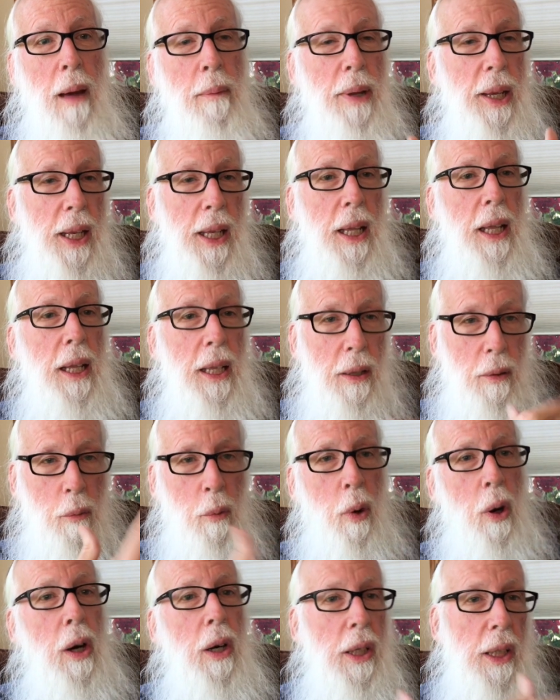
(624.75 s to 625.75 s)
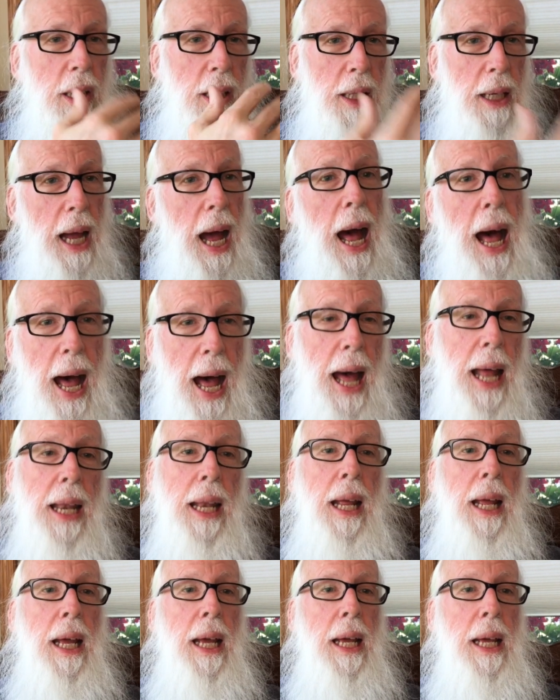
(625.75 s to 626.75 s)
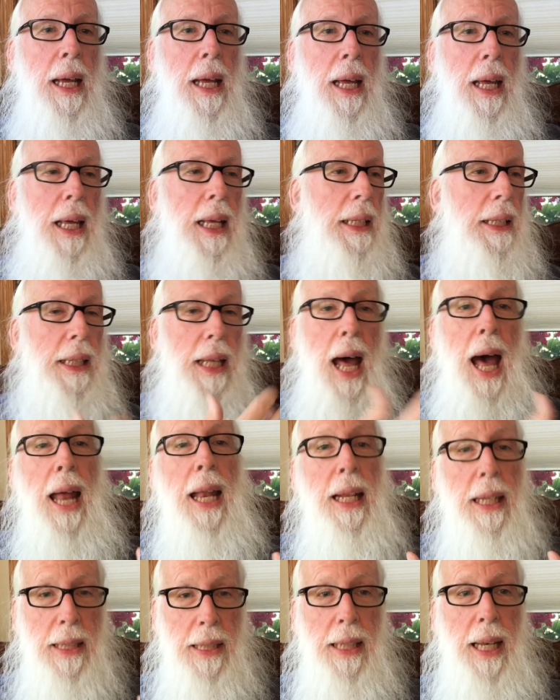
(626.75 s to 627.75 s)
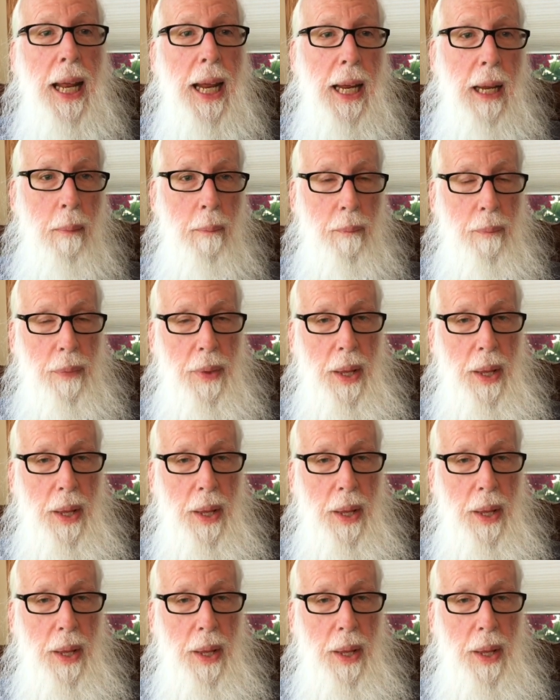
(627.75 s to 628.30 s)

I mean, the word God is not his name.